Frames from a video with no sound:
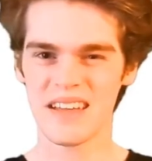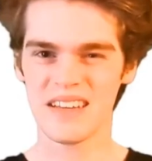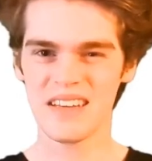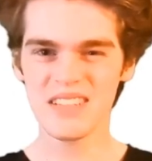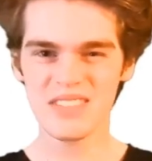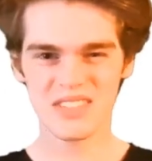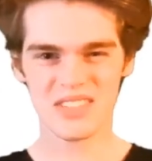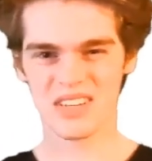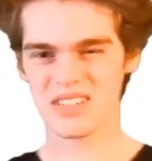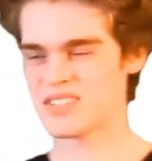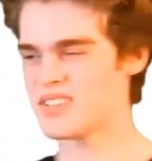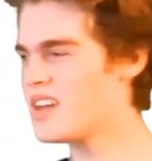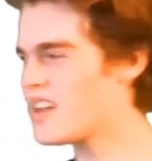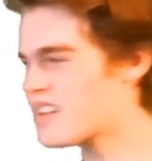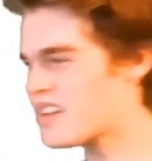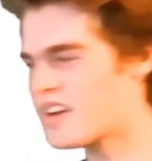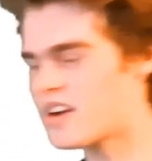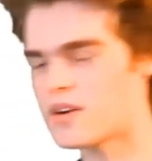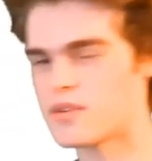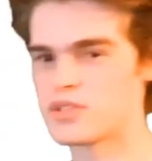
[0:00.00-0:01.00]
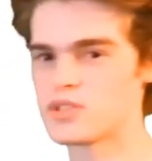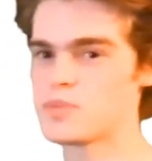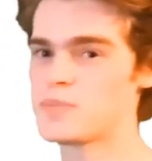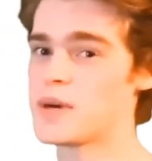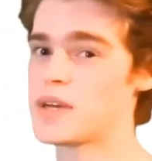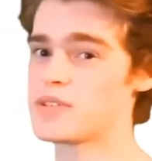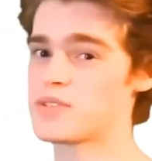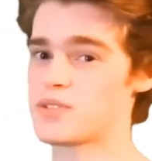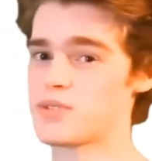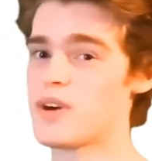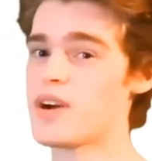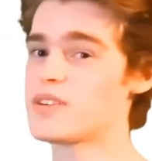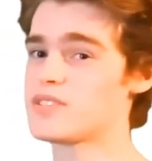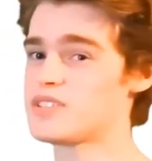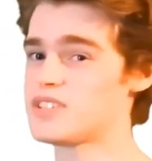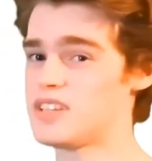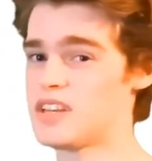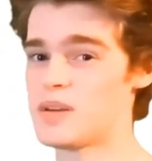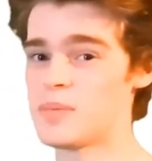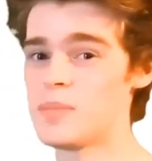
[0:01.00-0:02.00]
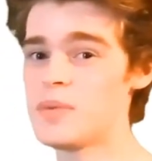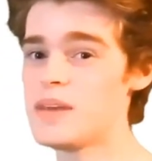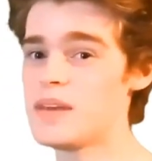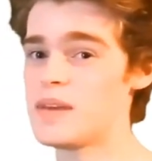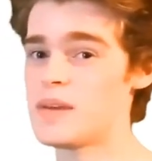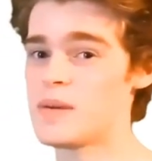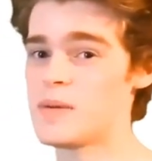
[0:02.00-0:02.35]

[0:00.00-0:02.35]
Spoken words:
This does not correspond to our CMB.